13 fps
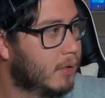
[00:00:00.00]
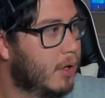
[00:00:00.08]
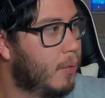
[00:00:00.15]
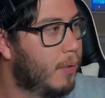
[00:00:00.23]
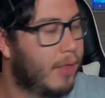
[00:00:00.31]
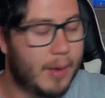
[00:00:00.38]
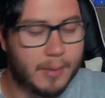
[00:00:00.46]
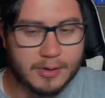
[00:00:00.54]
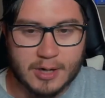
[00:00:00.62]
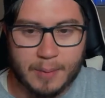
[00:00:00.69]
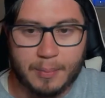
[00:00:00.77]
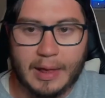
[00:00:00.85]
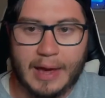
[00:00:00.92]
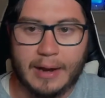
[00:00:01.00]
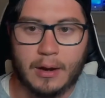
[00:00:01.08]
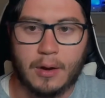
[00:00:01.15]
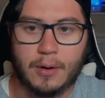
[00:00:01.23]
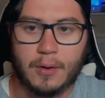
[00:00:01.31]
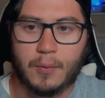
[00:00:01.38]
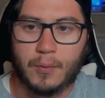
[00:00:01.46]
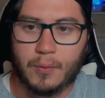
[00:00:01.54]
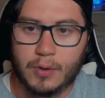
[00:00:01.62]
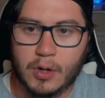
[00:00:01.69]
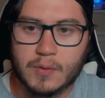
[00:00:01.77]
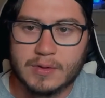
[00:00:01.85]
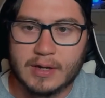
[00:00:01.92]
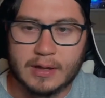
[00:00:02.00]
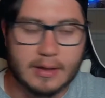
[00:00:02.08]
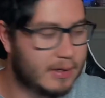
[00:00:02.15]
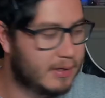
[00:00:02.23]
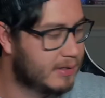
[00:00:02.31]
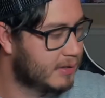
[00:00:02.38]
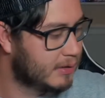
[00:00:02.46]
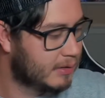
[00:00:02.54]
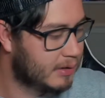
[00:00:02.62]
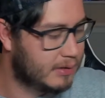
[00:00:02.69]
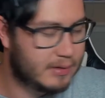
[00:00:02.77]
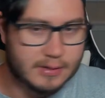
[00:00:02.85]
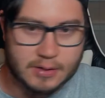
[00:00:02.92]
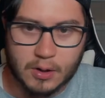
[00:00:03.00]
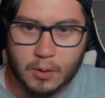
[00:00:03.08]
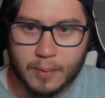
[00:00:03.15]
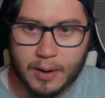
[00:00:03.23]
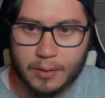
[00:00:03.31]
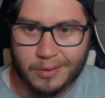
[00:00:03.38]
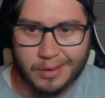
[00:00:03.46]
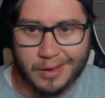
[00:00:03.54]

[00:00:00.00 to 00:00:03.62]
with how much I plan on using this is new, by the way.